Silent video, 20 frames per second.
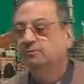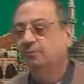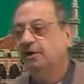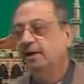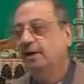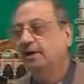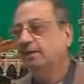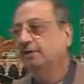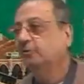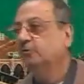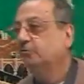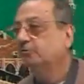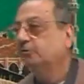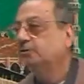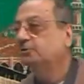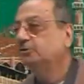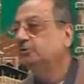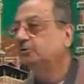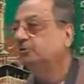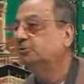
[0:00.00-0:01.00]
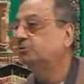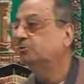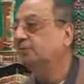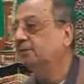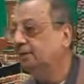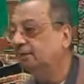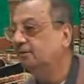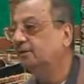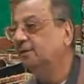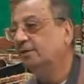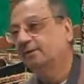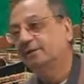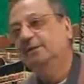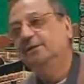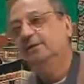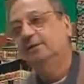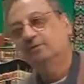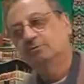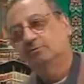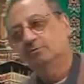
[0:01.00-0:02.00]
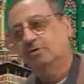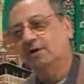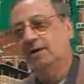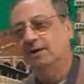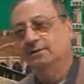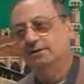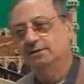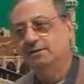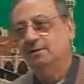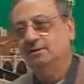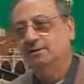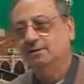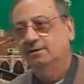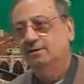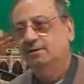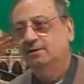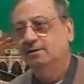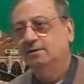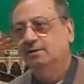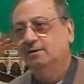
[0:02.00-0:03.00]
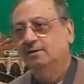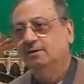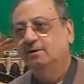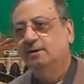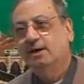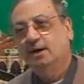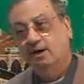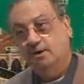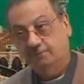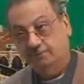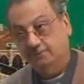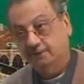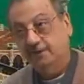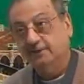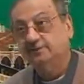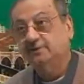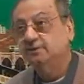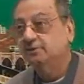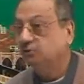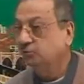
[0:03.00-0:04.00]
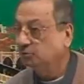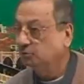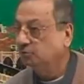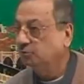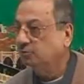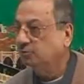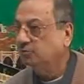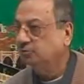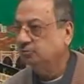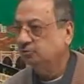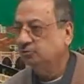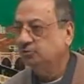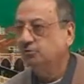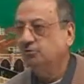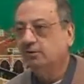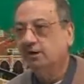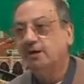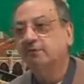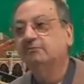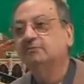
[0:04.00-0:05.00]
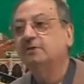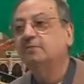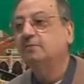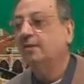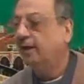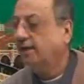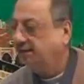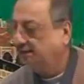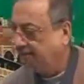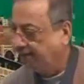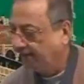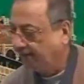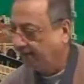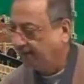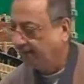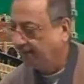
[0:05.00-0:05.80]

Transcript: I request you to read the key tonight of lesson 2. You will have some idea,